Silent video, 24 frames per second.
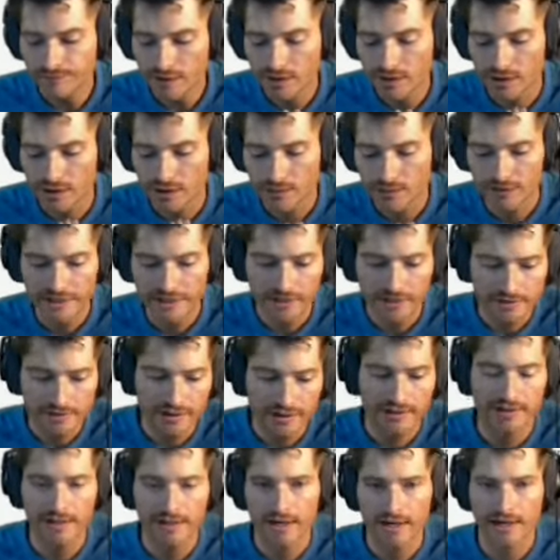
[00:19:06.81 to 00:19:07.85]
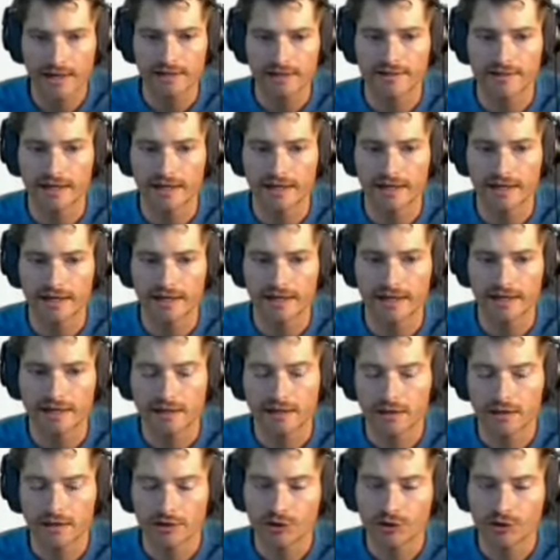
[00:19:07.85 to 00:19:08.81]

The downside to that is that